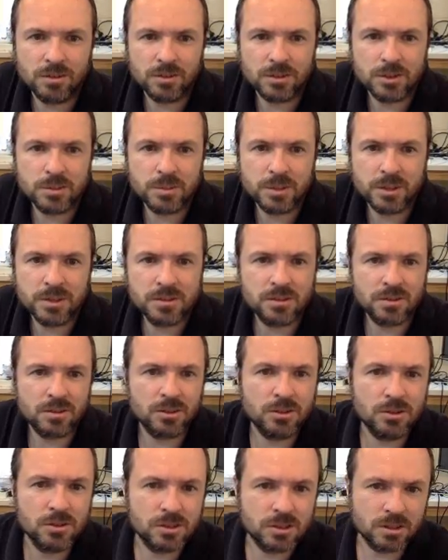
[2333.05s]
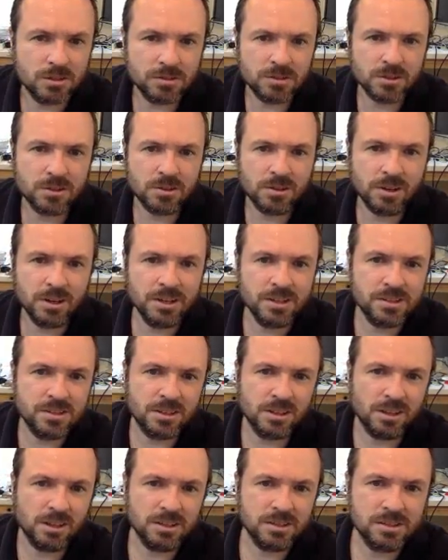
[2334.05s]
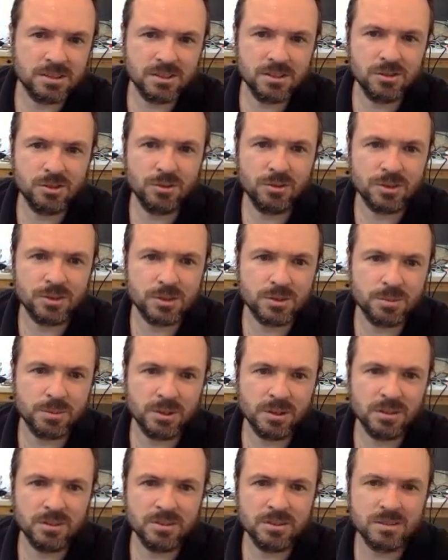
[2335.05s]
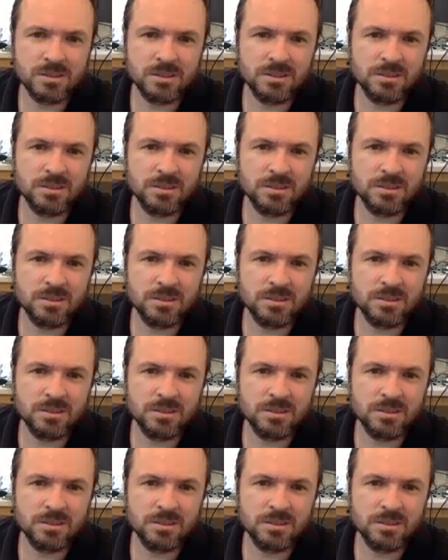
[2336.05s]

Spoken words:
The specs on the new Surface are crazy. ICs, US plastic,